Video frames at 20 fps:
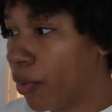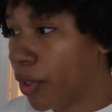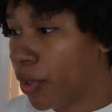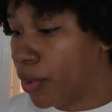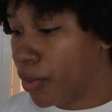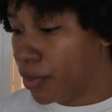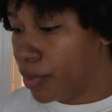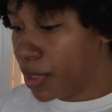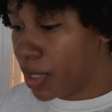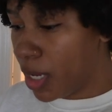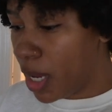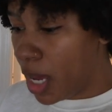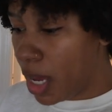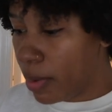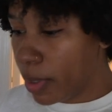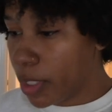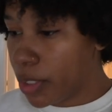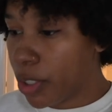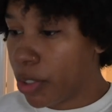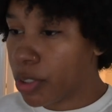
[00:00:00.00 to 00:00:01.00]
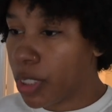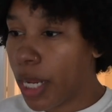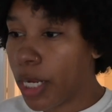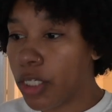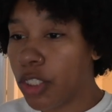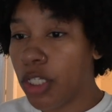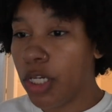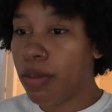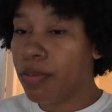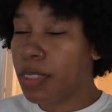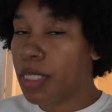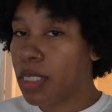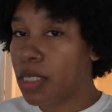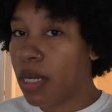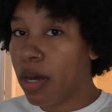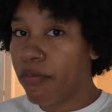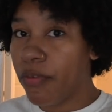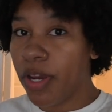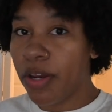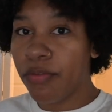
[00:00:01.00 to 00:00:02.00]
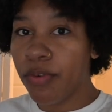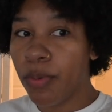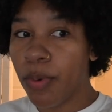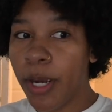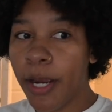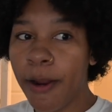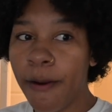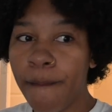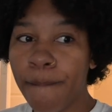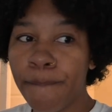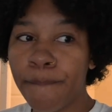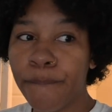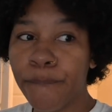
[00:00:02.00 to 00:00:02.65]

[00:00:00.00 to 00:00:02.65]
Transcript: rooms because there's like chips and stuff everywhere.